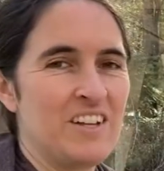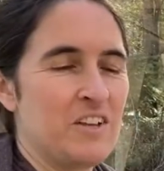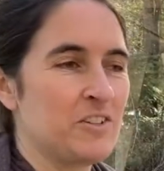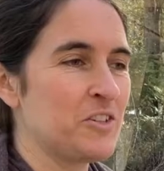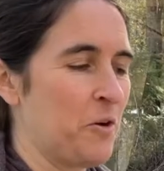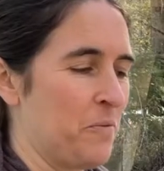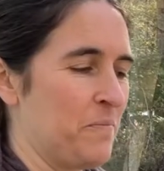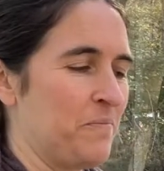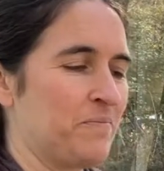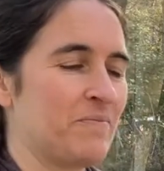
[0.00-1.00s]
So
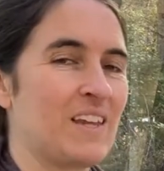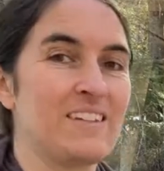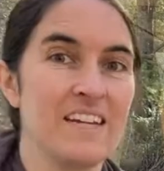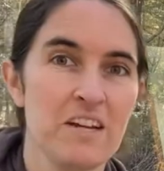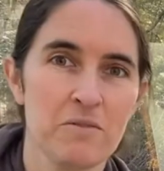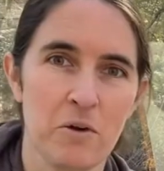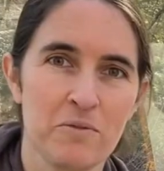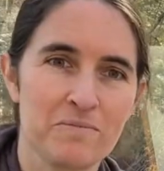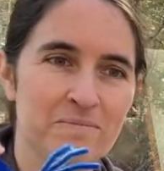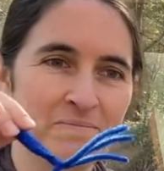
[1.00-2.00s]
take a
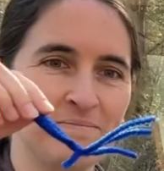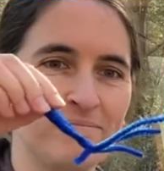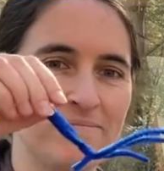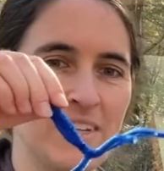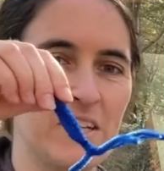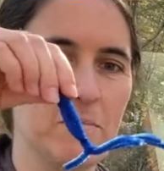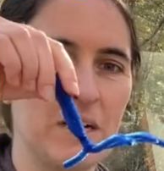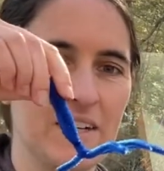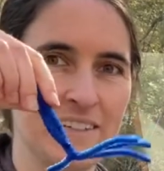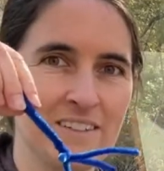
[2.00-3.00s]
vote in your
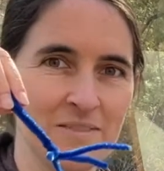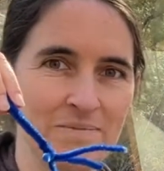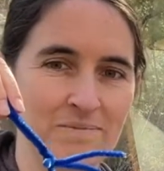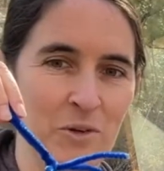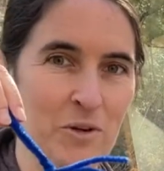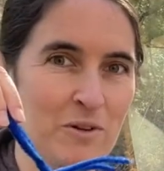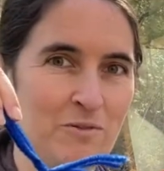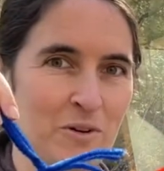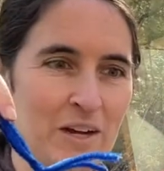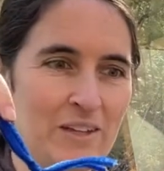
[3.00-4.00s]
mind, or you can
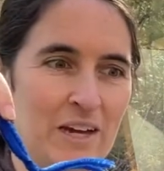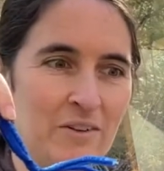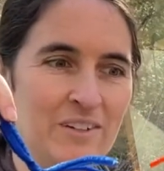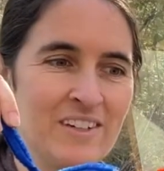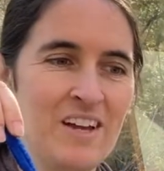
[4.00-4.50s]
vote out loud.